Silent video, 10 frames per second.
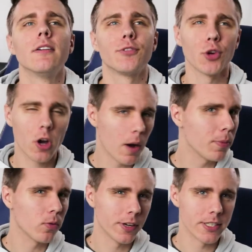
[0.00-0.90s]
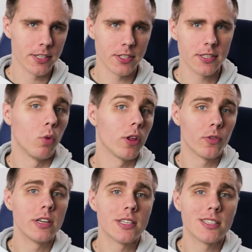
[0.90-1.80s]
for a couple reasons. One of the
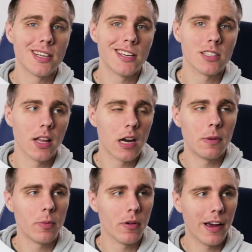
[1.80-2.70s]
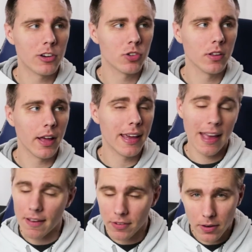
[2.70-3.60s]
reasons is a lot of people actually like
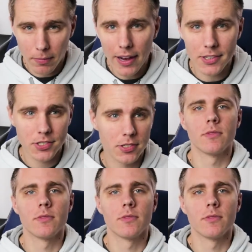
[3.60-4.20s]
heavier mice.